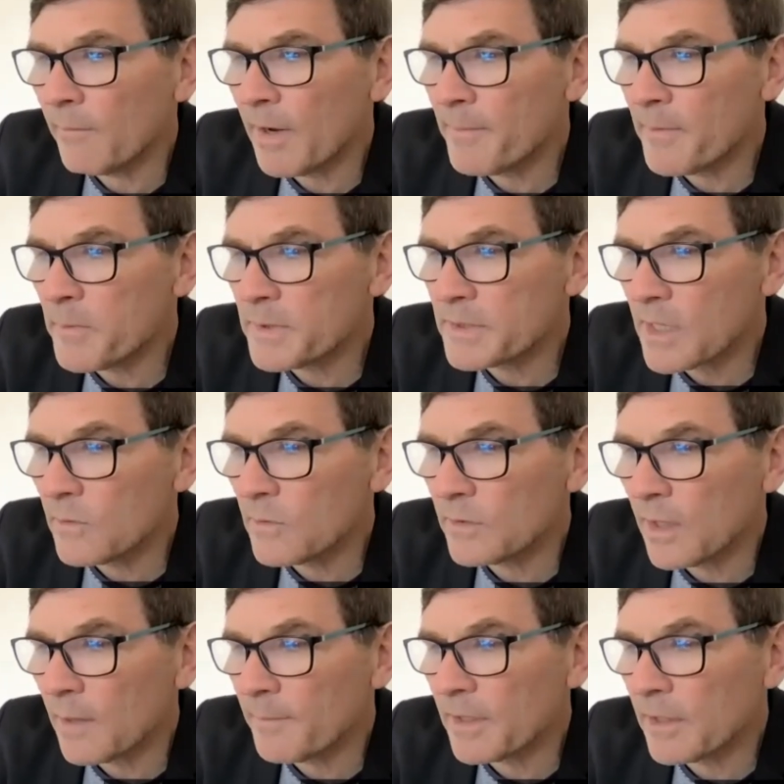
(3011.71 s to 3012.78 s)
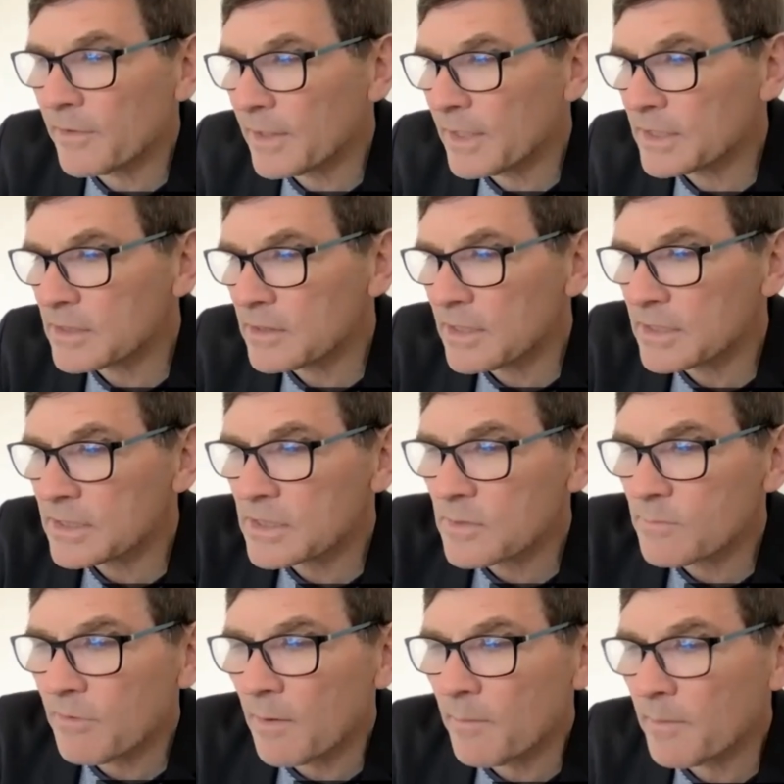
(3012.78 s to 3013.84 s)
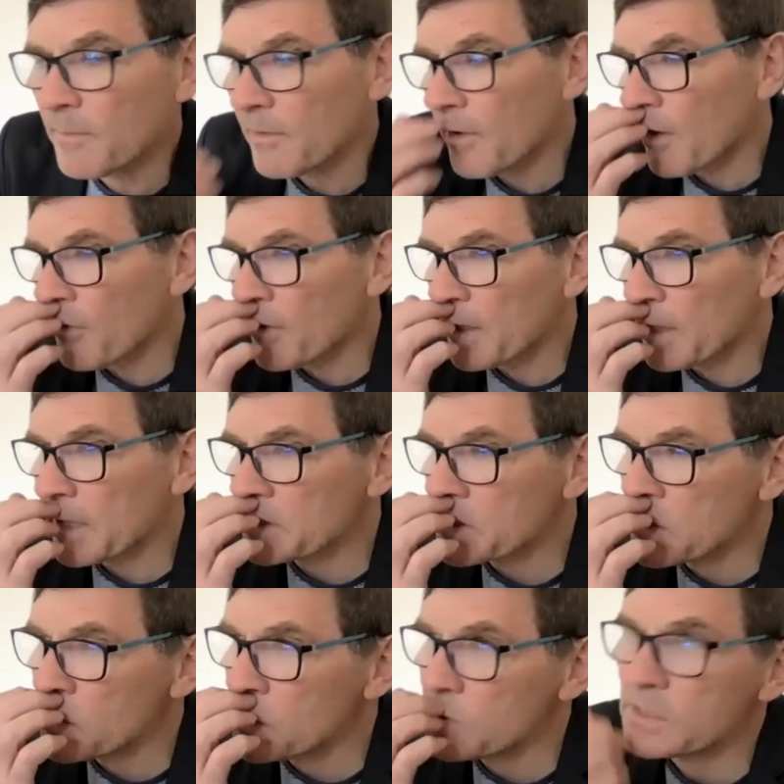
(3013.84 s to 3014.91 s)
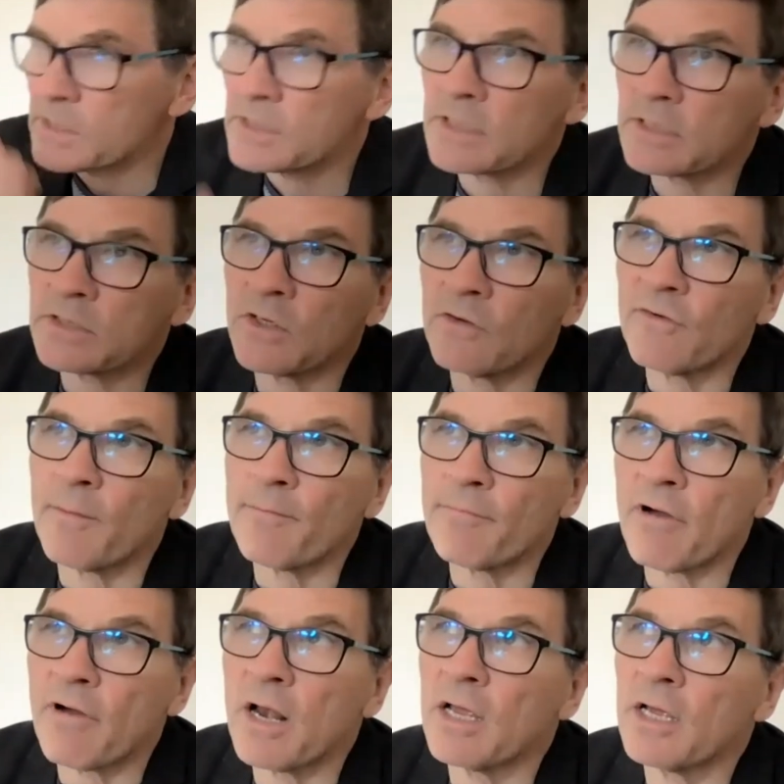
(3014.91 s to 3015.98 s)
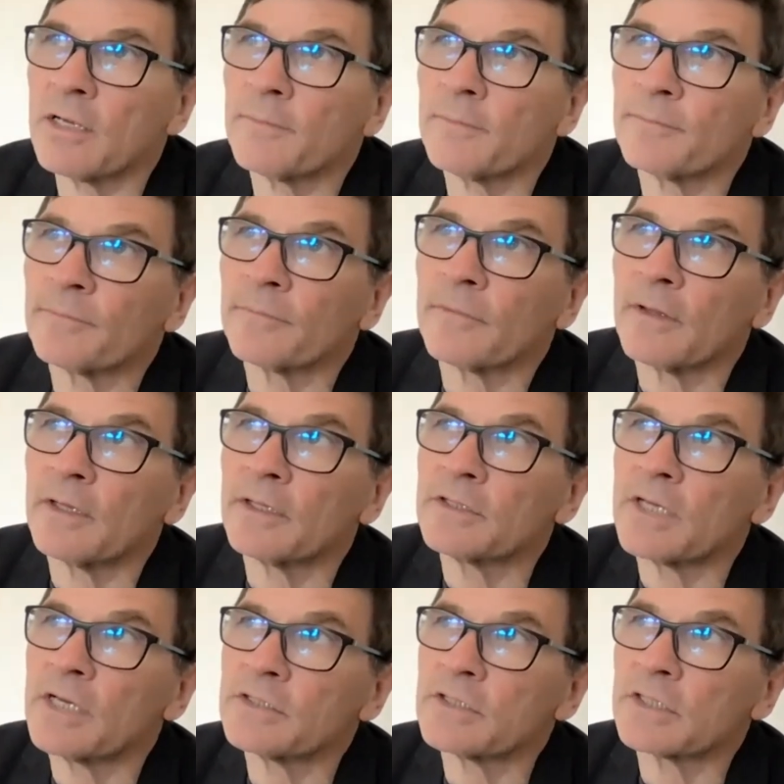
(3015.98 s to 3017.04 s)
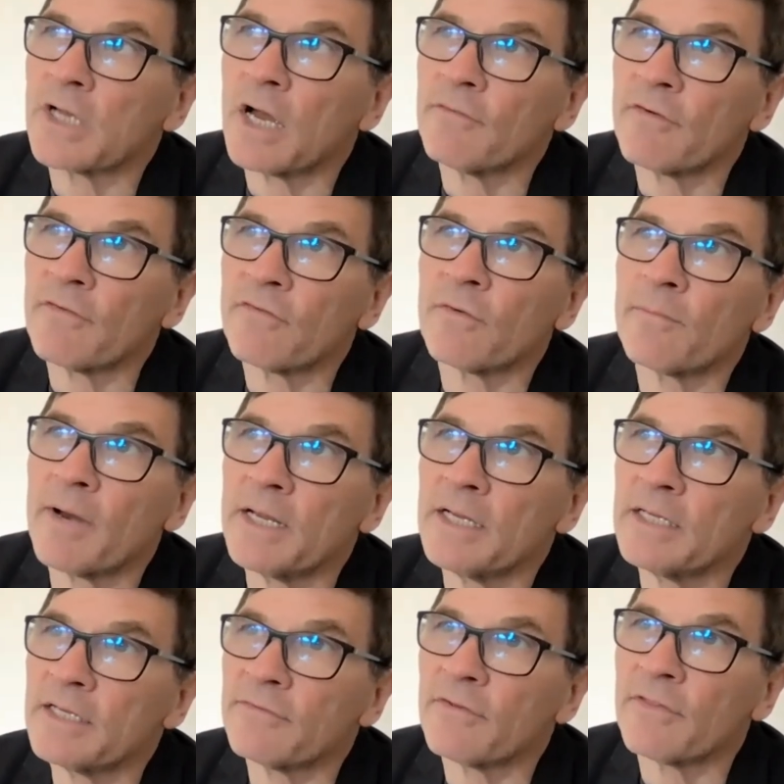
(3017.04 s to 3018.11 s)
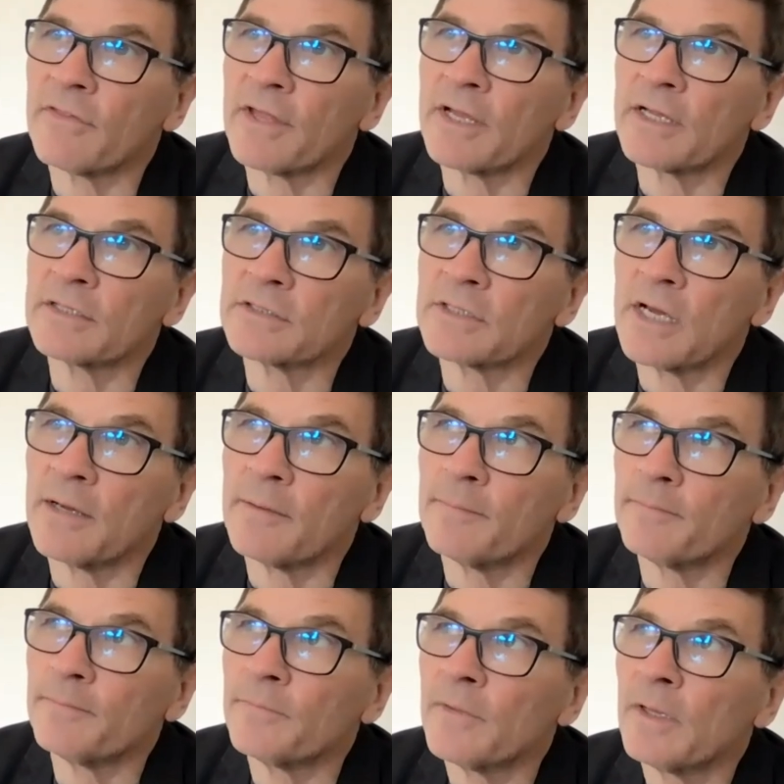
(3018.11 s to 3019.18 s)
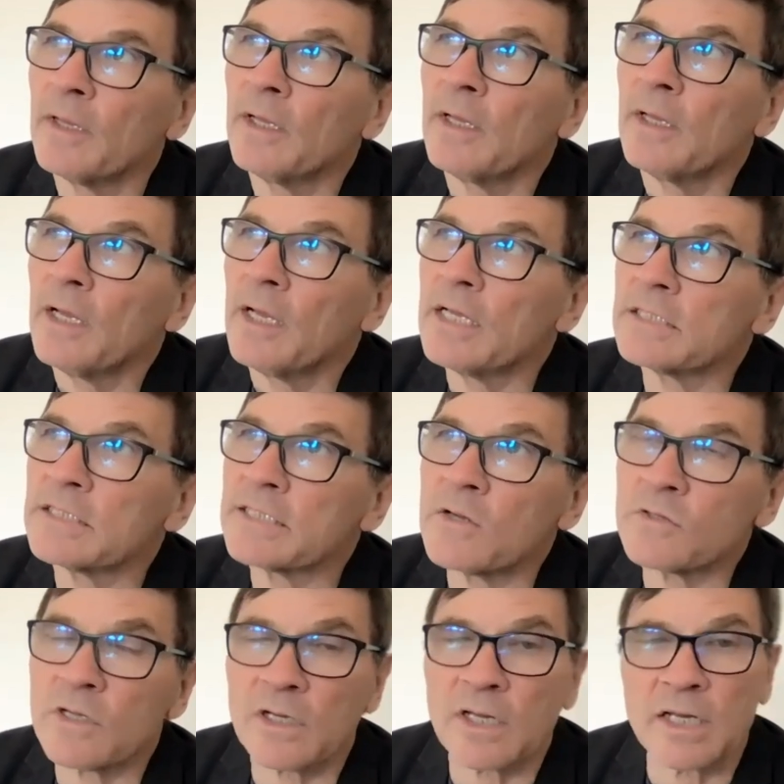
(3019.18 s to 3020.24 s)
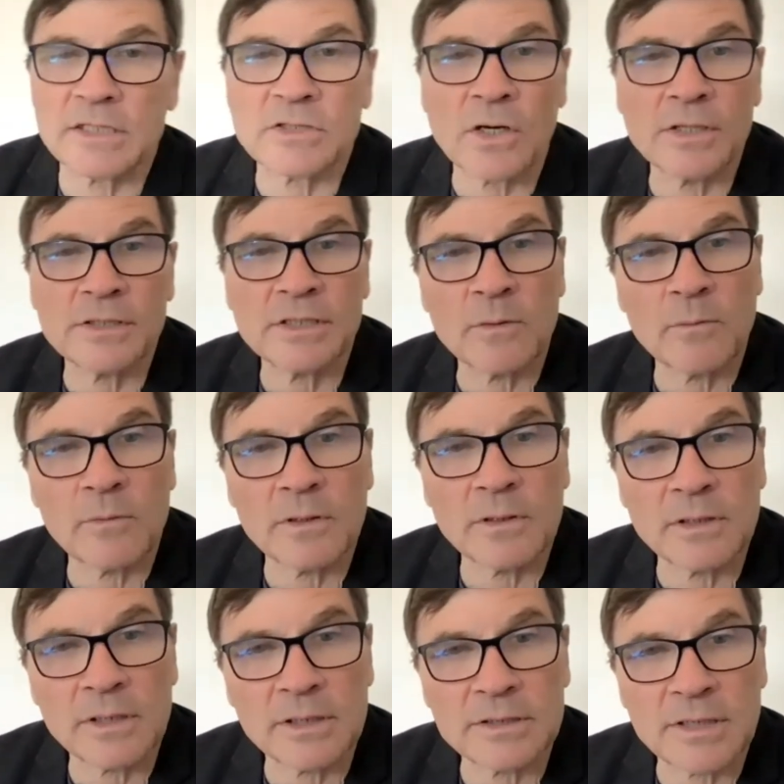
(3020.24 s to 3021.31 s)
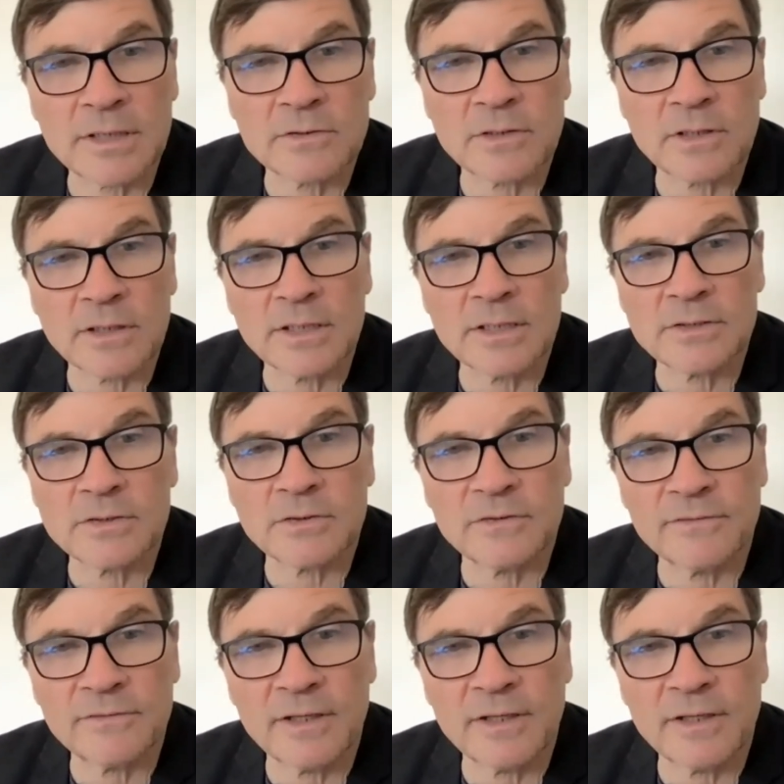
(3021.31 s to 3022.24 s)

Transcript: Maybe we don't. I mean, I think this is this is a problem. I, I think it's used as a sort of umbrella, as, as a cover for many different things. Um, it sounds like an exciting word. It sounds like it's sort of.